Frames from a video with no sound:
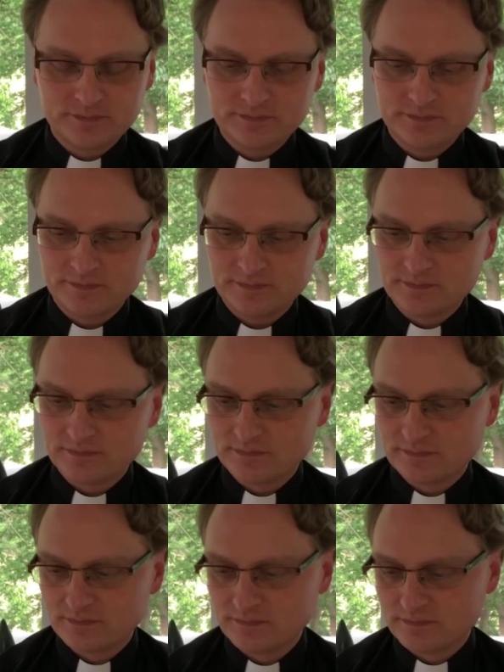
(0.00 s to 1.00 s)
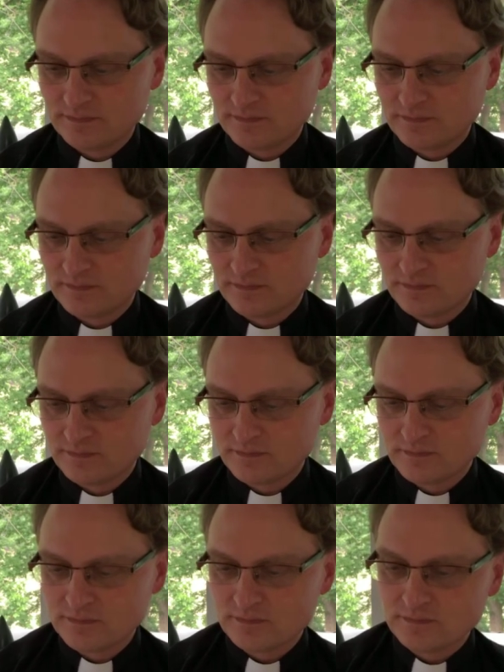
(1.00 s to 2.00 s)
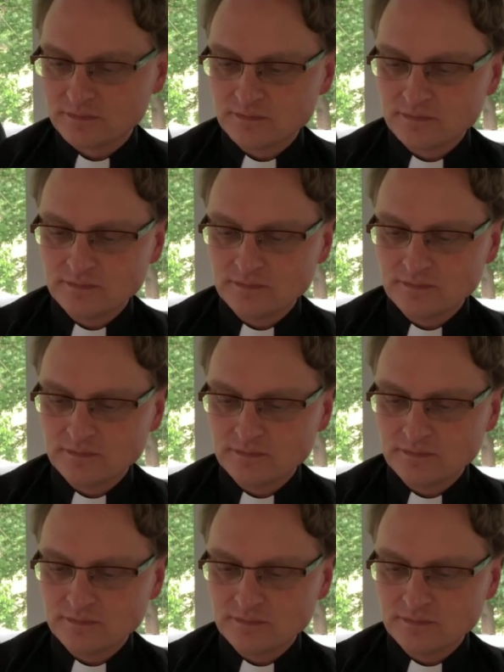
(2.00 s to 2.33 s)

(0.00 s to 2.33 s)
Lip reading: (no one is talking)